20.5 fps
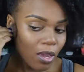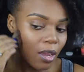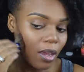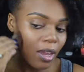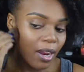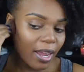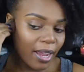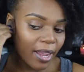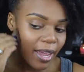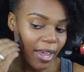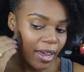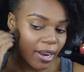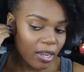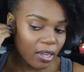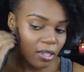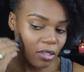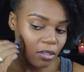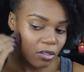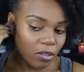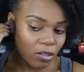And I kind
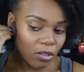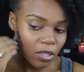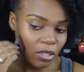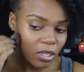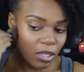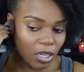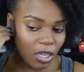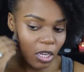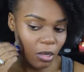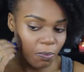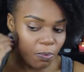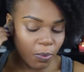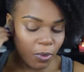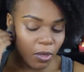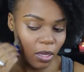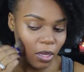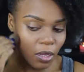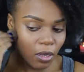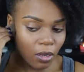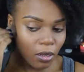of keep
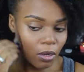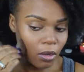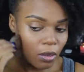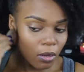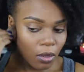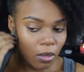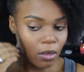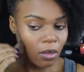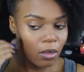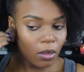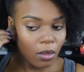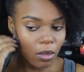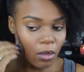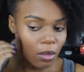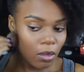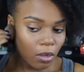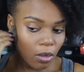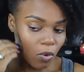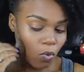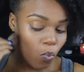it
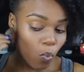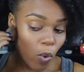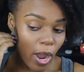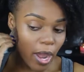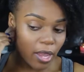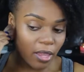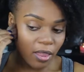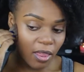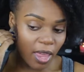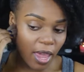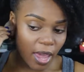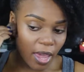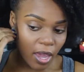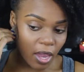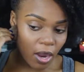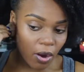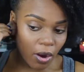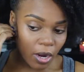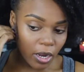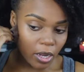right in that
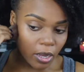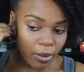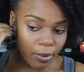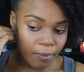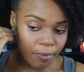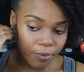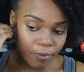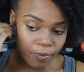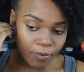area.